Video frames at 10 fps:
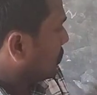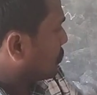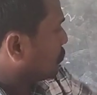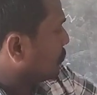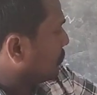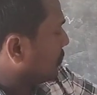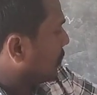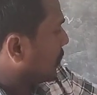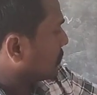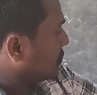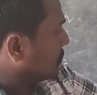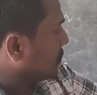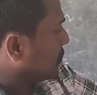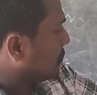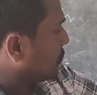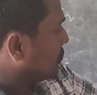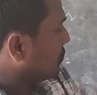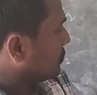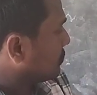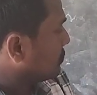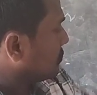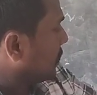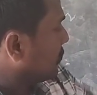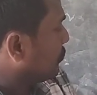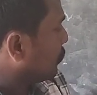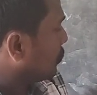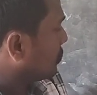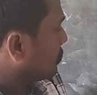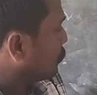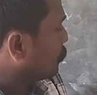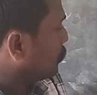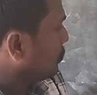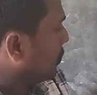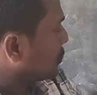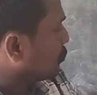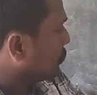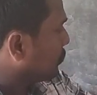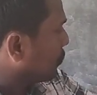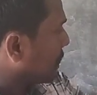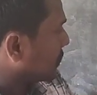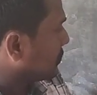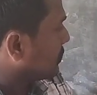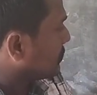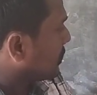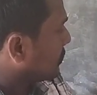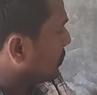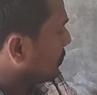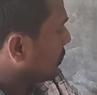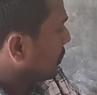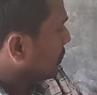Yes, 2 oxygen, right? 4 2 plus 2 4 oxygens are there.